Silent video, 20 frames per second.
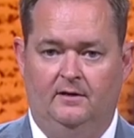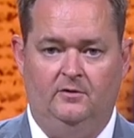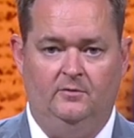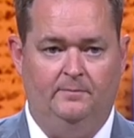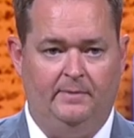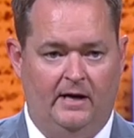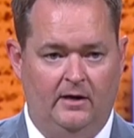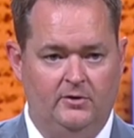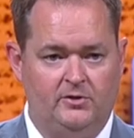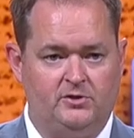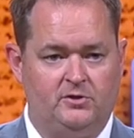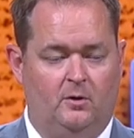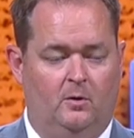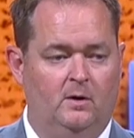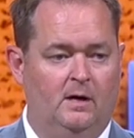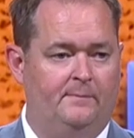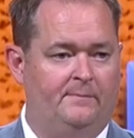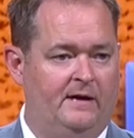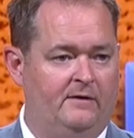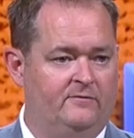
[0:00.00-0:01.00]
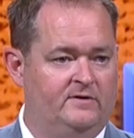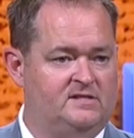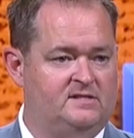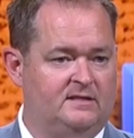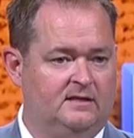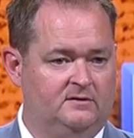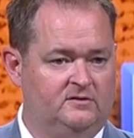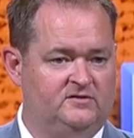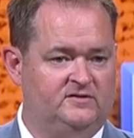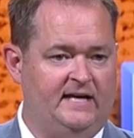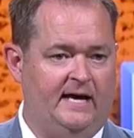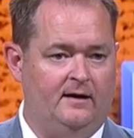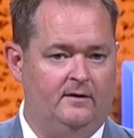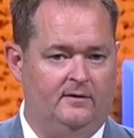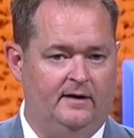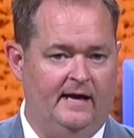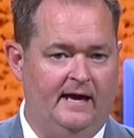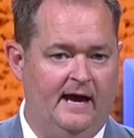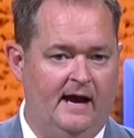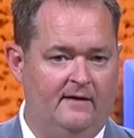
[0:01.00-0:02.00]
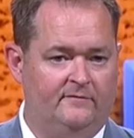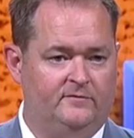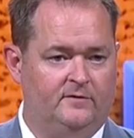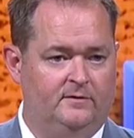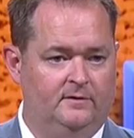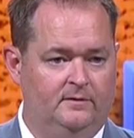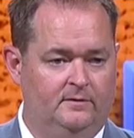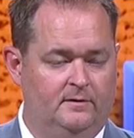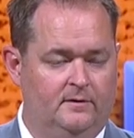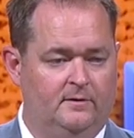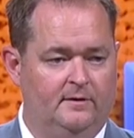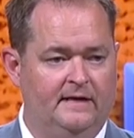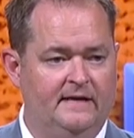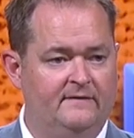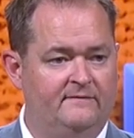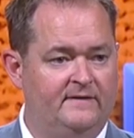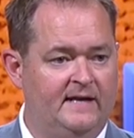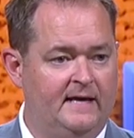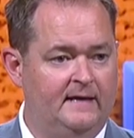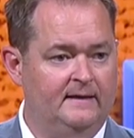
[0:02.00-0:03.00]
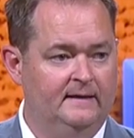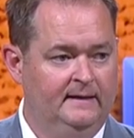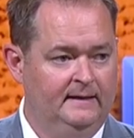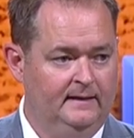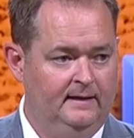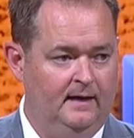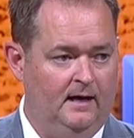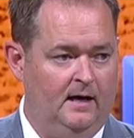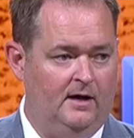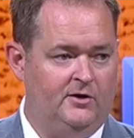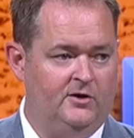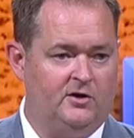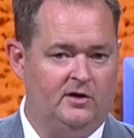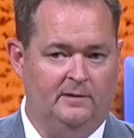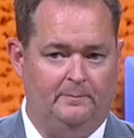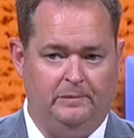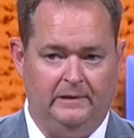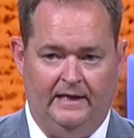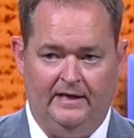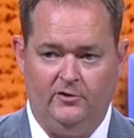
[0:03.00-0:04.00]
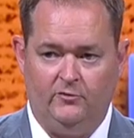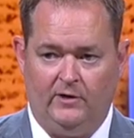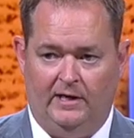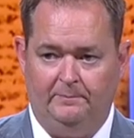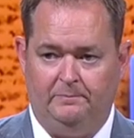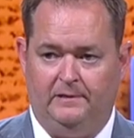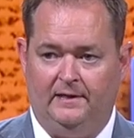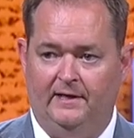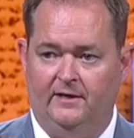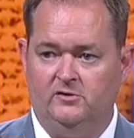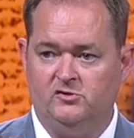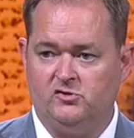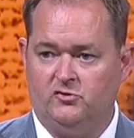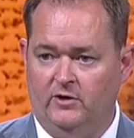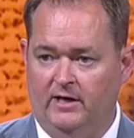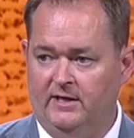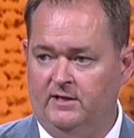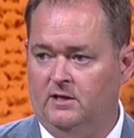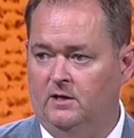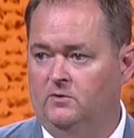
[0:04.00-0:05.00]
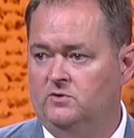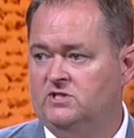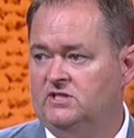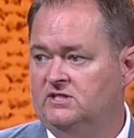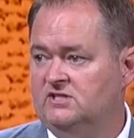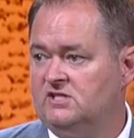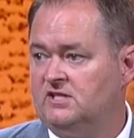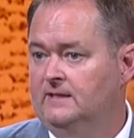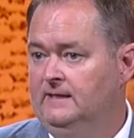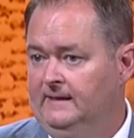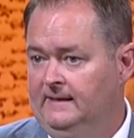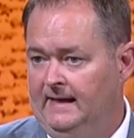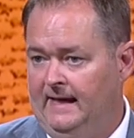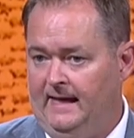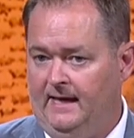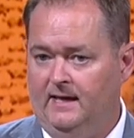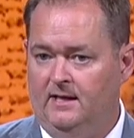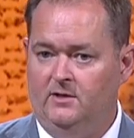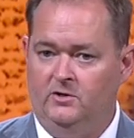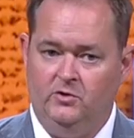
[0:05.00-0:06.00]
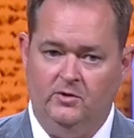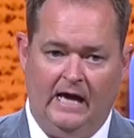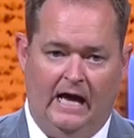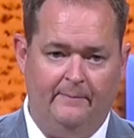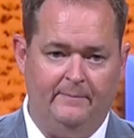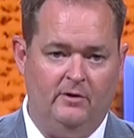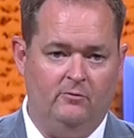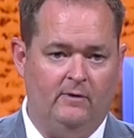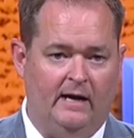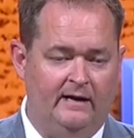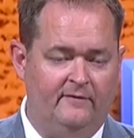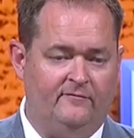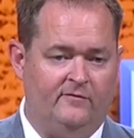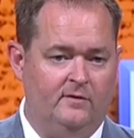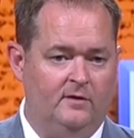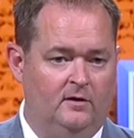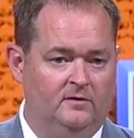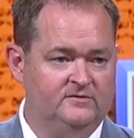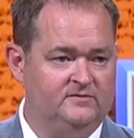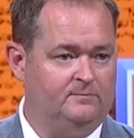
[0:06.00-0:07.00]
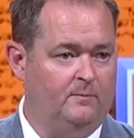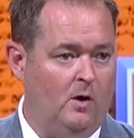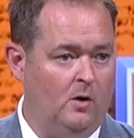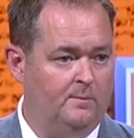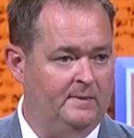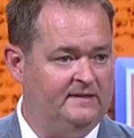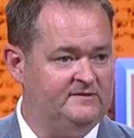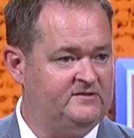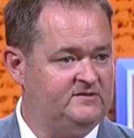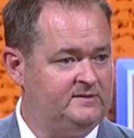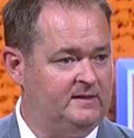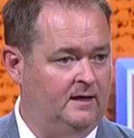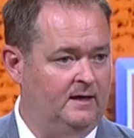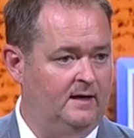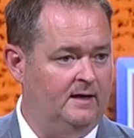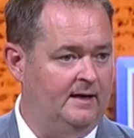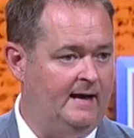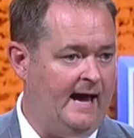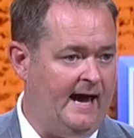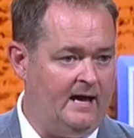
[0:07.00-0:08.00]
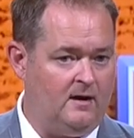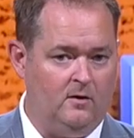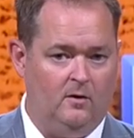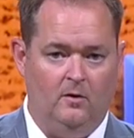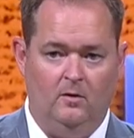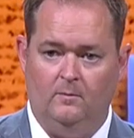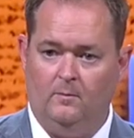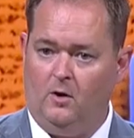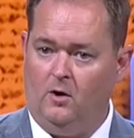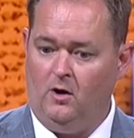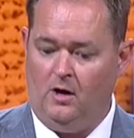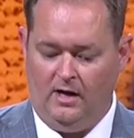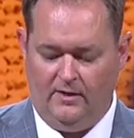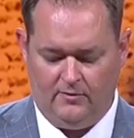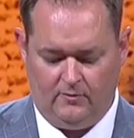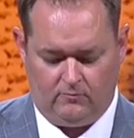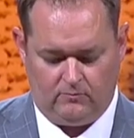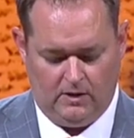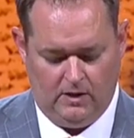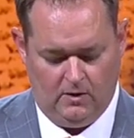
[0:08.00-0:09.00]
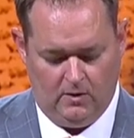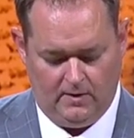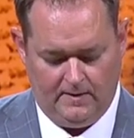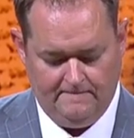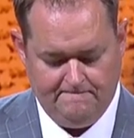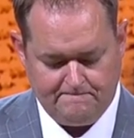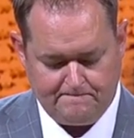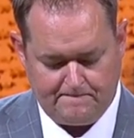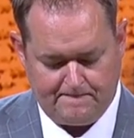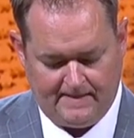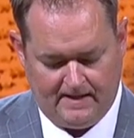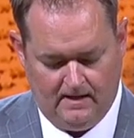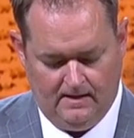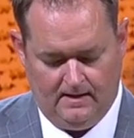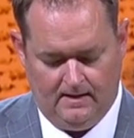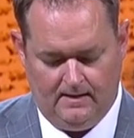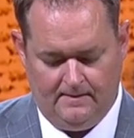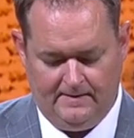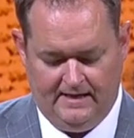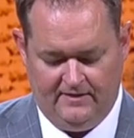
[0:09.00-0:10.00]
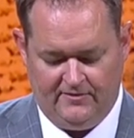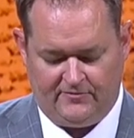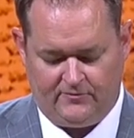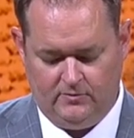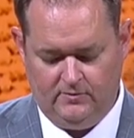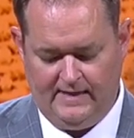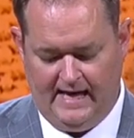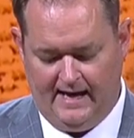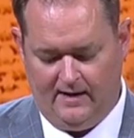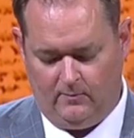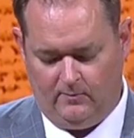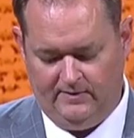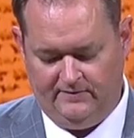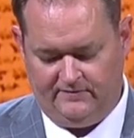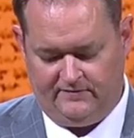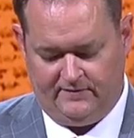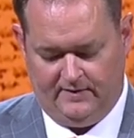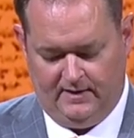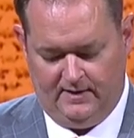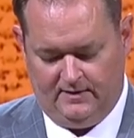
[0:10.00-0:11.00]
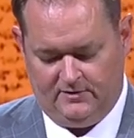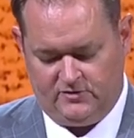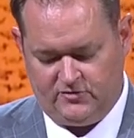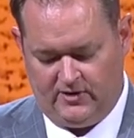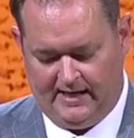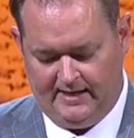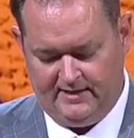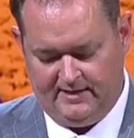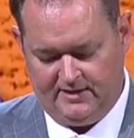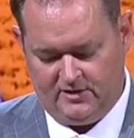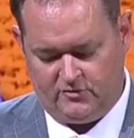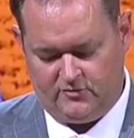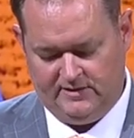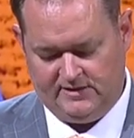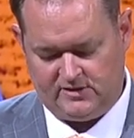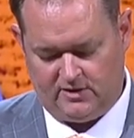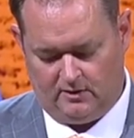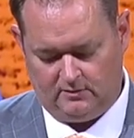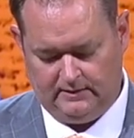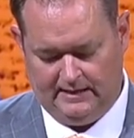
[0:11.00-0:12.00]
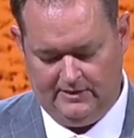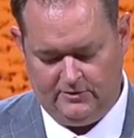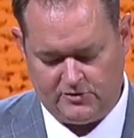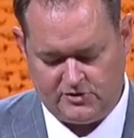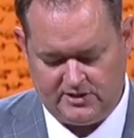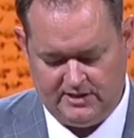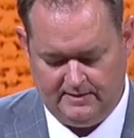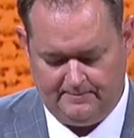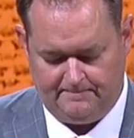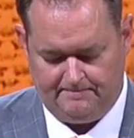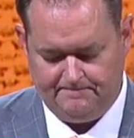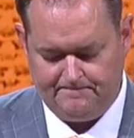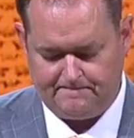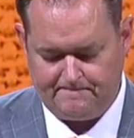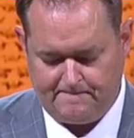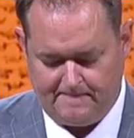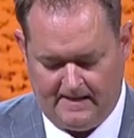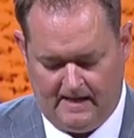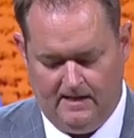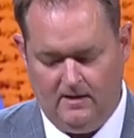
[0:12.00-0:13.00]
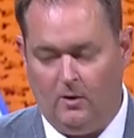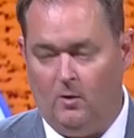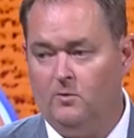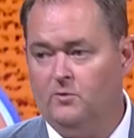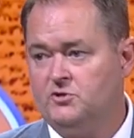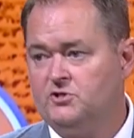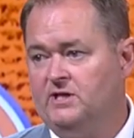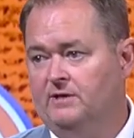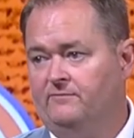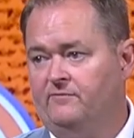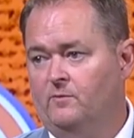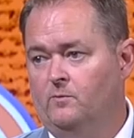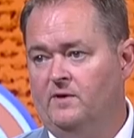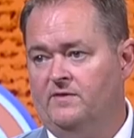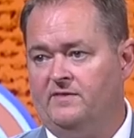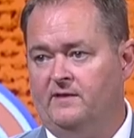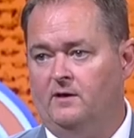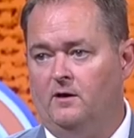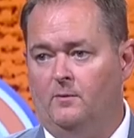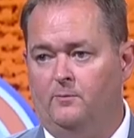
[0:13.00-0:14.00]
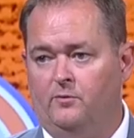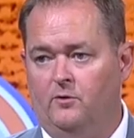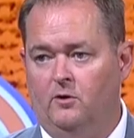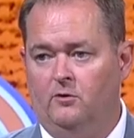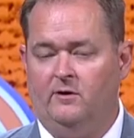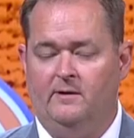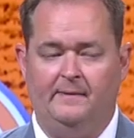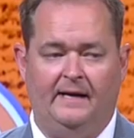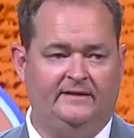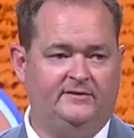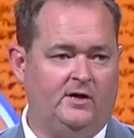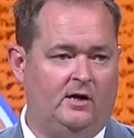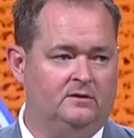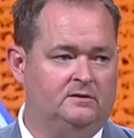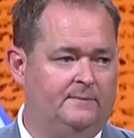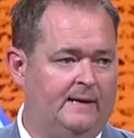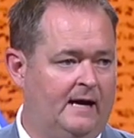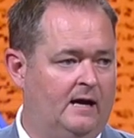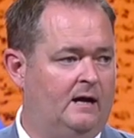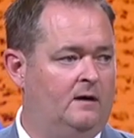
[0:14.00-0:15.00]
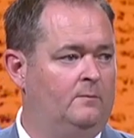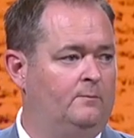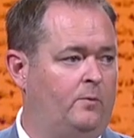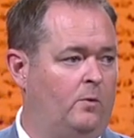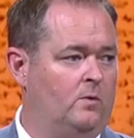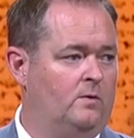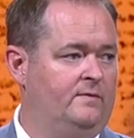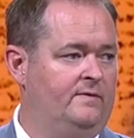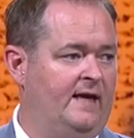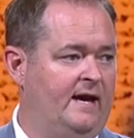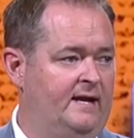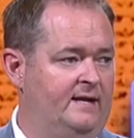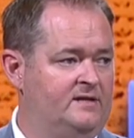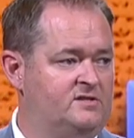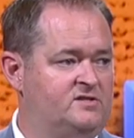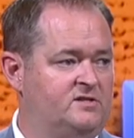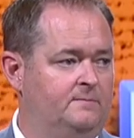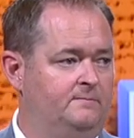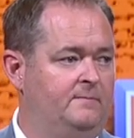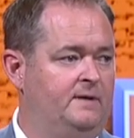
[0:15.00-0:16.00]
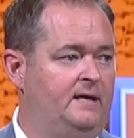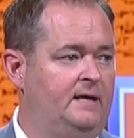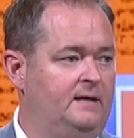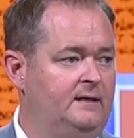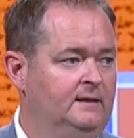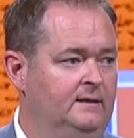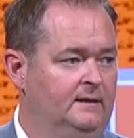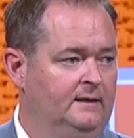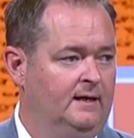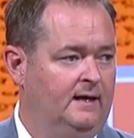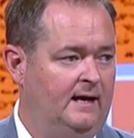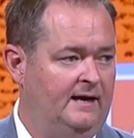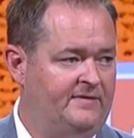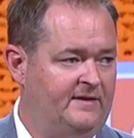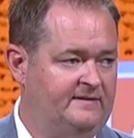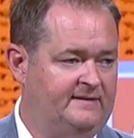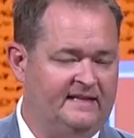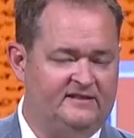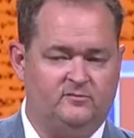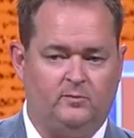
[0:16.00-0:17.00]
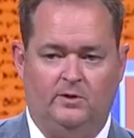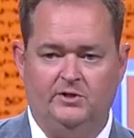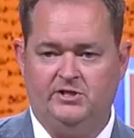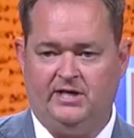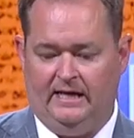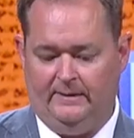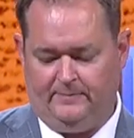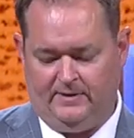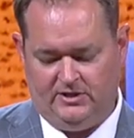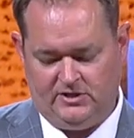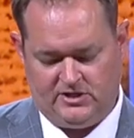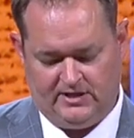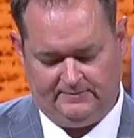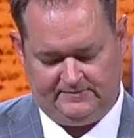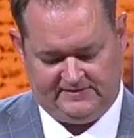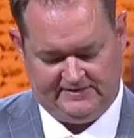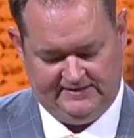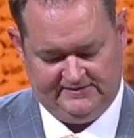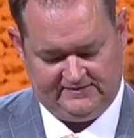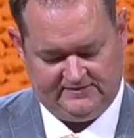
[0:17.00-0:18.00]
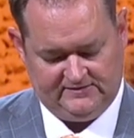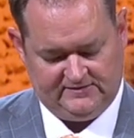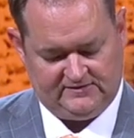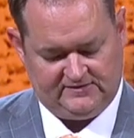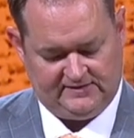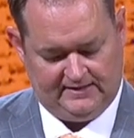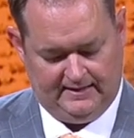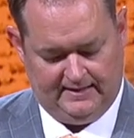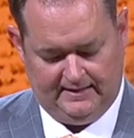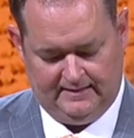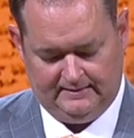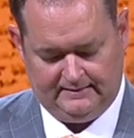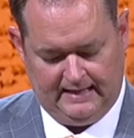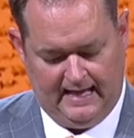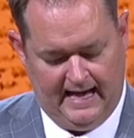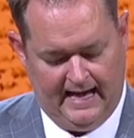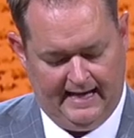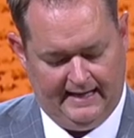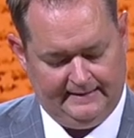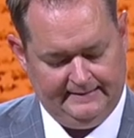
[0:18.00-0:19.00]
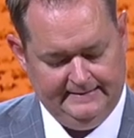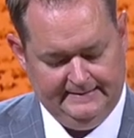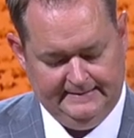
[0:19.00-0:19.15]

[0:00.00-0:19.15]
You better show up every single Saturday afternoon or evening. You're going to play great players, great coaches, and you got to be ready for those moments at home or on the road. And through that, we've tried to increase our leadership and ownership from within our program. I talked about how important that is to me. I think that's where championship seasons lie.